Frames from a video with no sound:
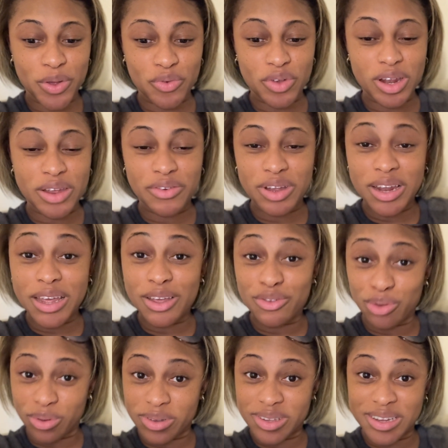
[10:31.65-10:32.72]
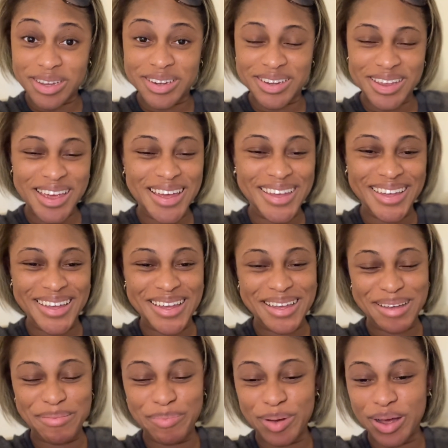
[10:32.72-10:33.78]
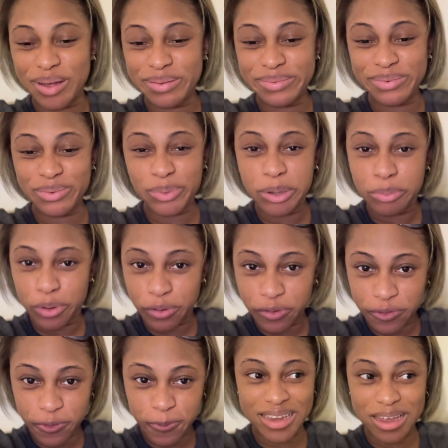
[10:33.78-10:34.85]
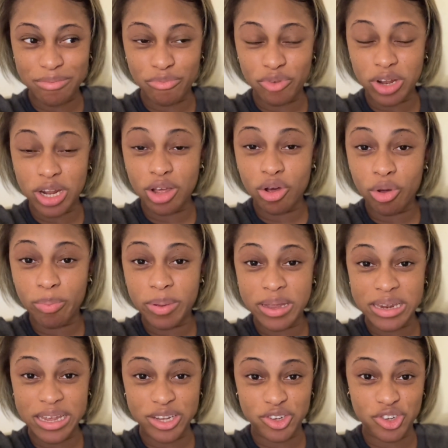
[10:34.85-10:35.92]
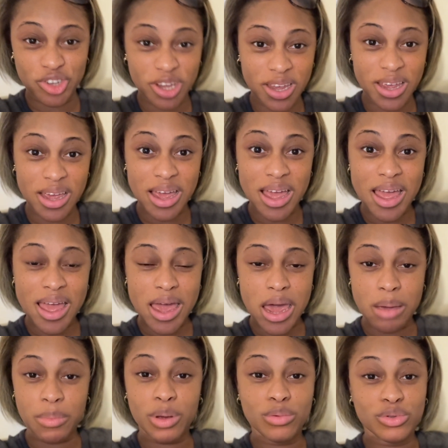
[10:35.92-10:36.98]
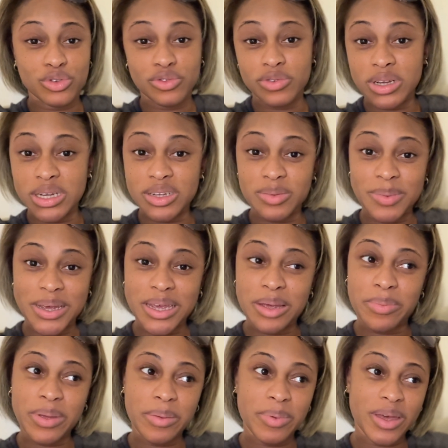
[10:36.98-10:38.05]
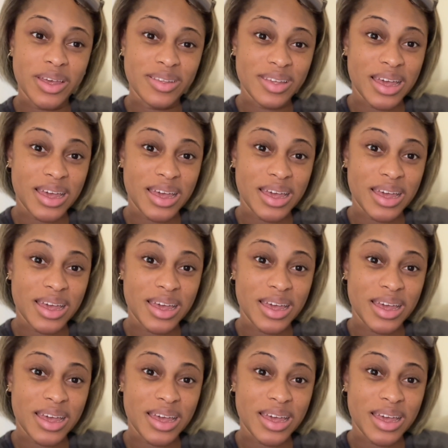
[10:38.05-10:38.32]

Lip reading: really, really exhausted, but we moved. I'm really hoping next year I'm able to release my EP because,